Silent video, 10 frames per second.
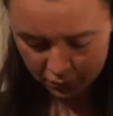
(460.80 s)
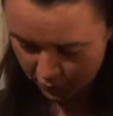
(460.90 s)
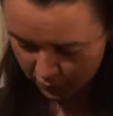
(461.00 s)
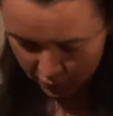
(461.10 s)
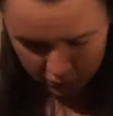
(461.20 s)

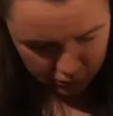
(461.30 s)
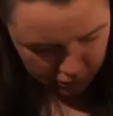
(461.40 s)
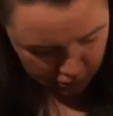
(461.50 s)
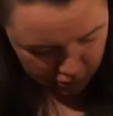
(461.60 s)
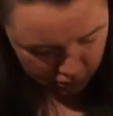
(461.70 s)

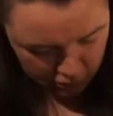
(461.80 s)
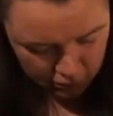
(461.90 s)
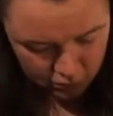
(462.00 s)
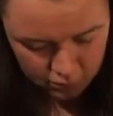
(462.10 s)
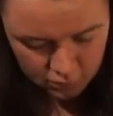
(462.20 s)

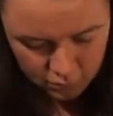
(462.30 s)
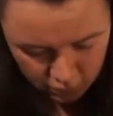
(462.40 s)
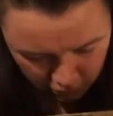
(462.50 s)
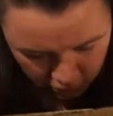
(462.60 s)
Nobody speaks.